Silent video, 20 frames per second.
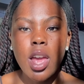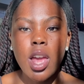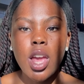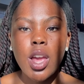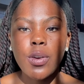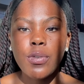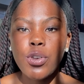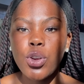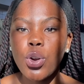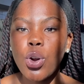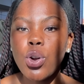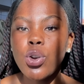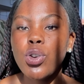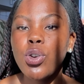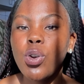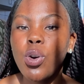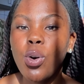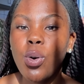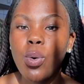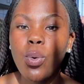If you don't
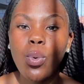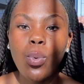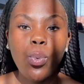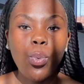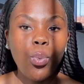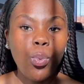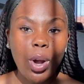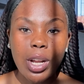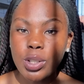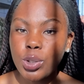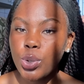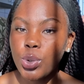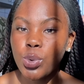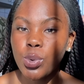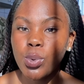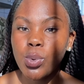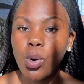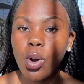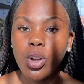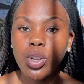know what to
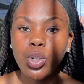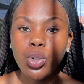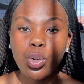do or you